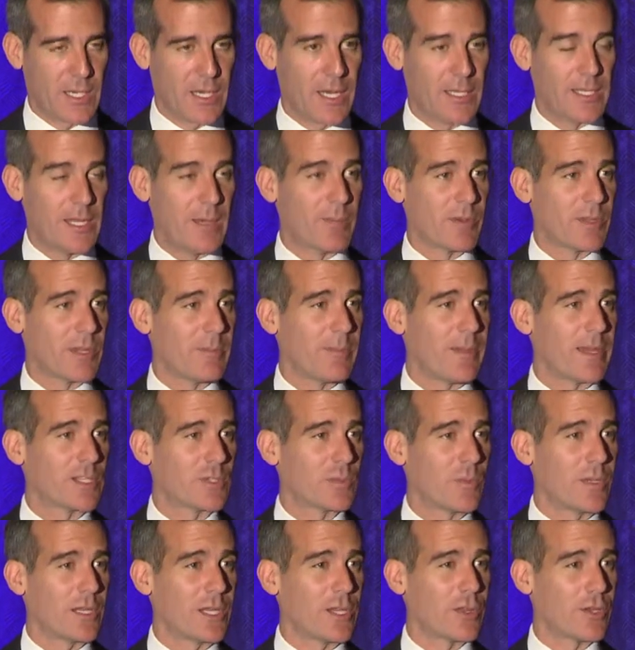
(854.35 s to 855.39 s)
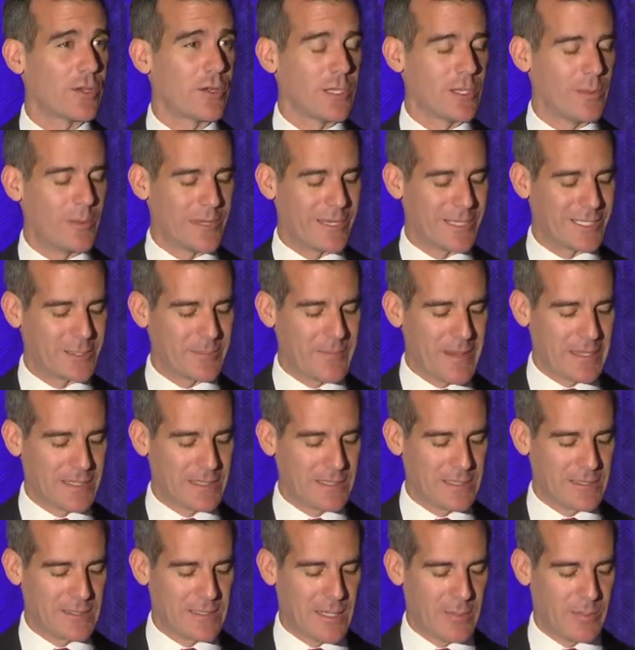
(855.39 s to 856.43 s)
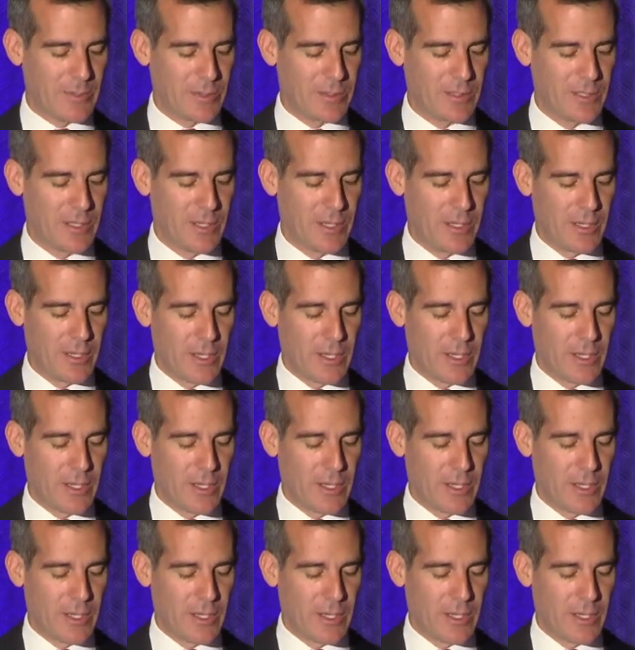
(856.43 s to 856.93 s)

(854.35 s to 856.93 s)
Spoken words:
a number that by 2030 we expect to double.